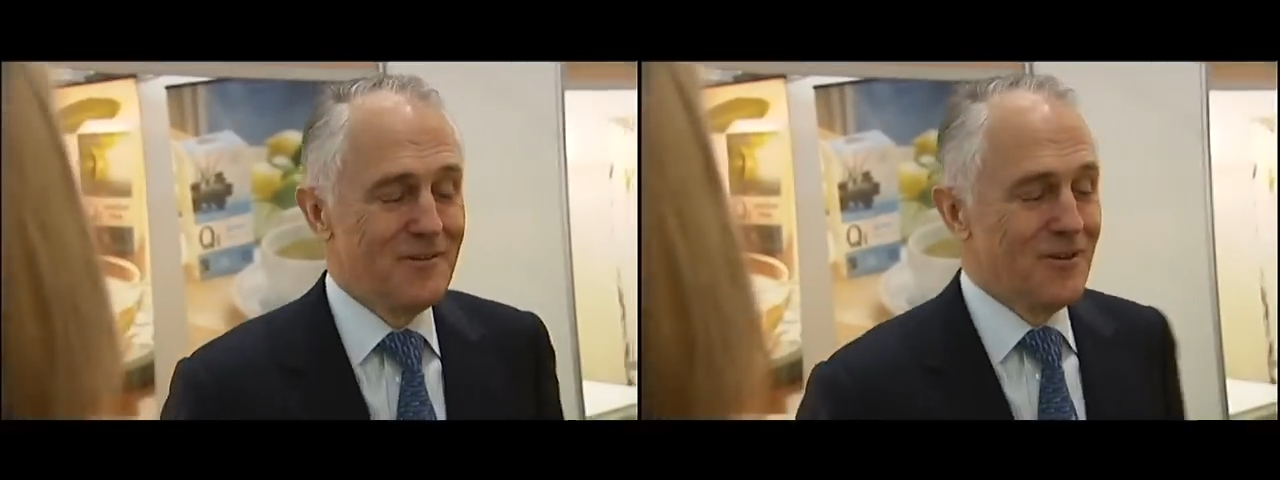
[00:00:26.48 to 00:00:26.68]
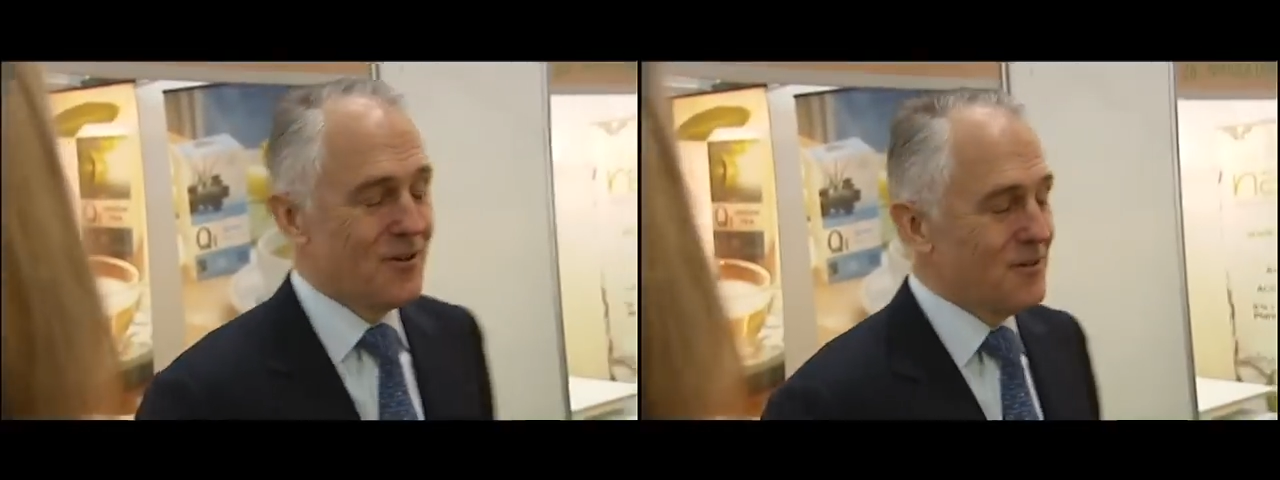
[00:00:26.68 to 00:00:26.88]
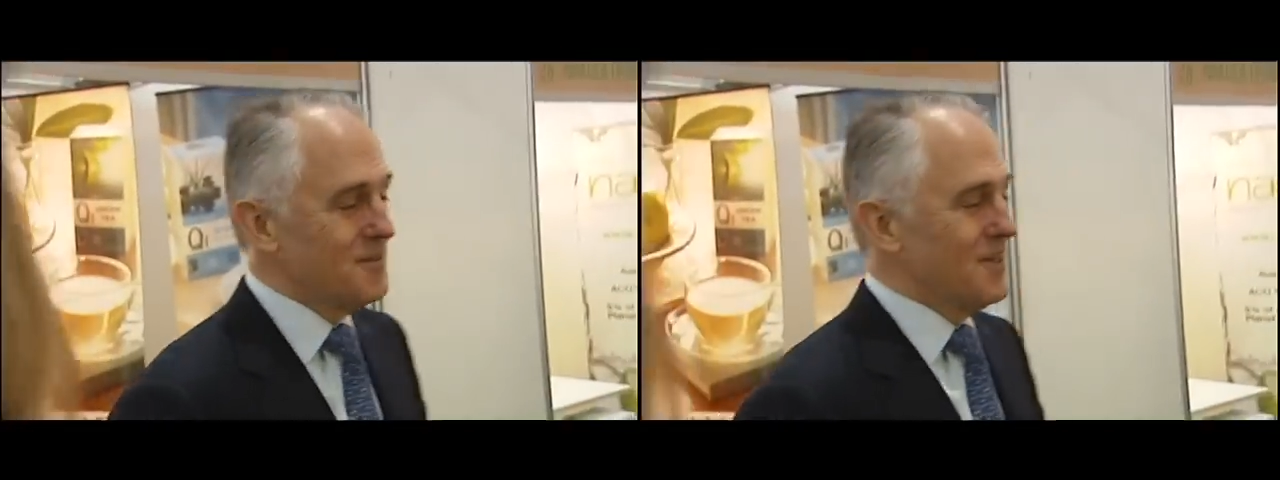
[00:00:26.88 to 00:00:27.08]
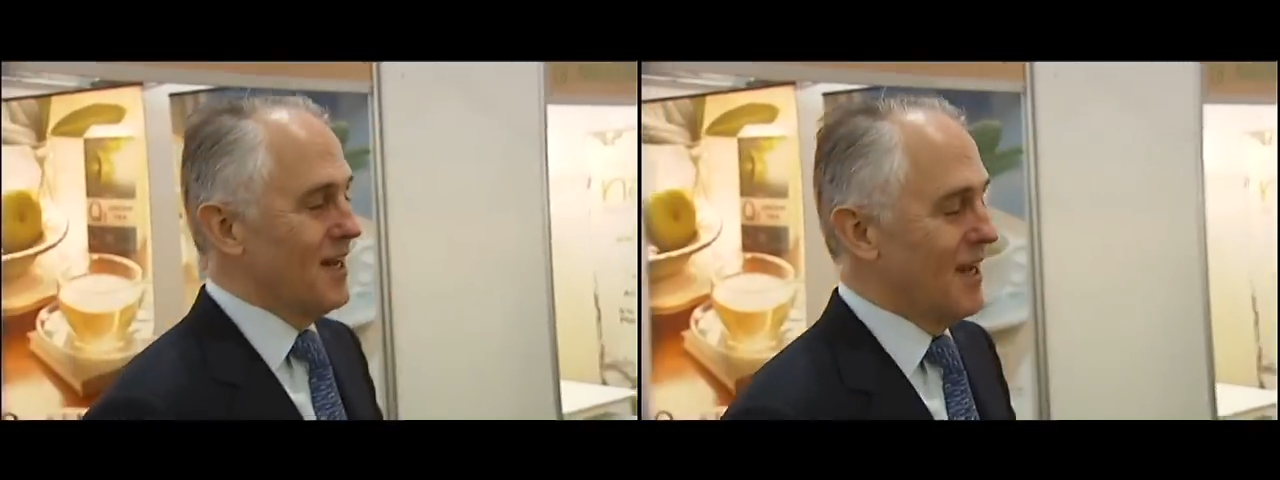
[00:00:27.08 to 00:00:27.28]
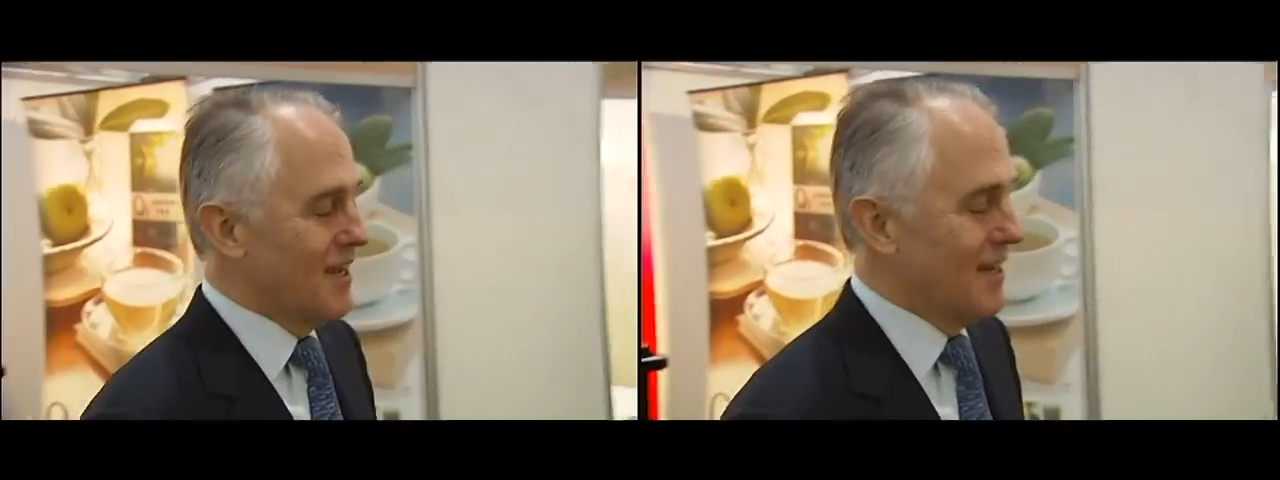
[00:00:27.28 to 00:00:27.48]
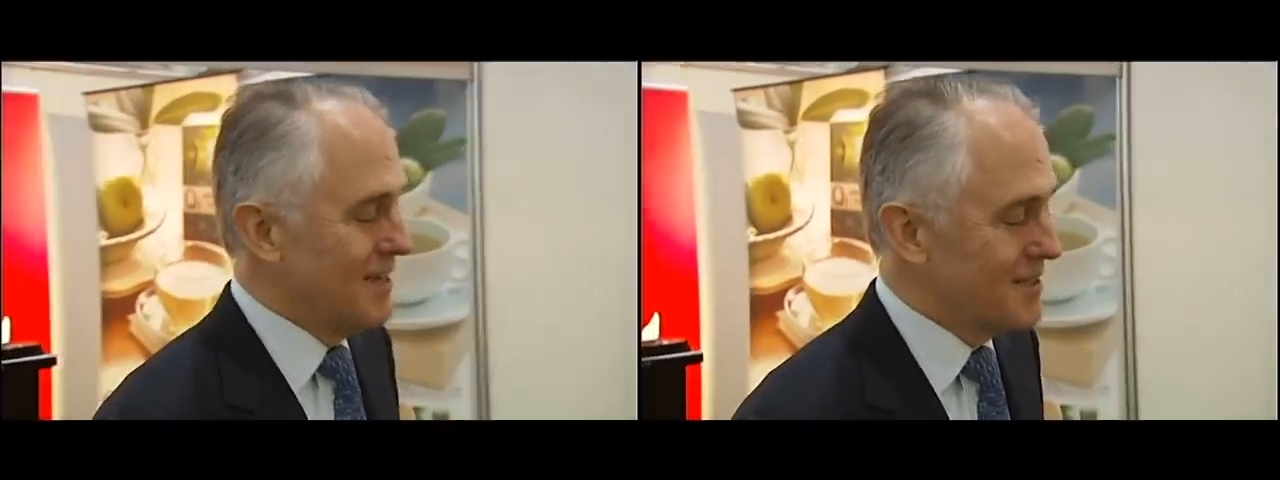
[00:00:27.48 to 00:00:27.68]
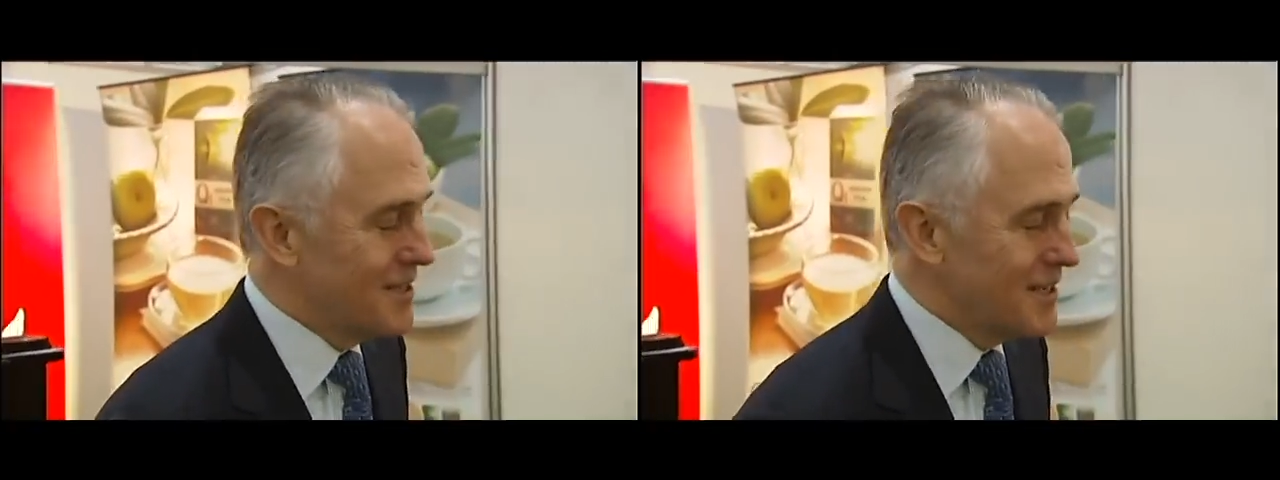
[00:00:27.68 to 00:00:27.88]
look, okay,